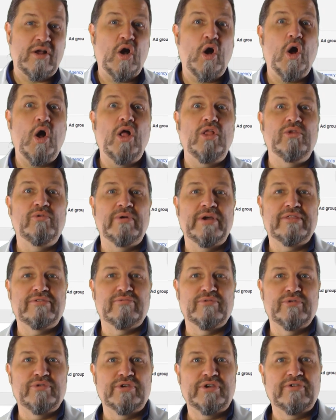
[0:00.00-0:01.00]
all the way
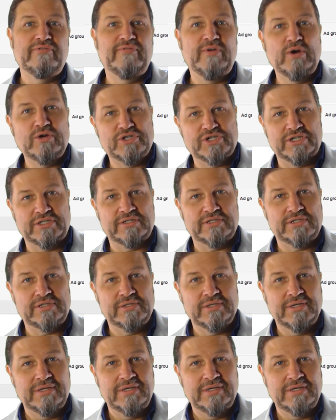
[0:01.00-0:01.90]
through to conversions.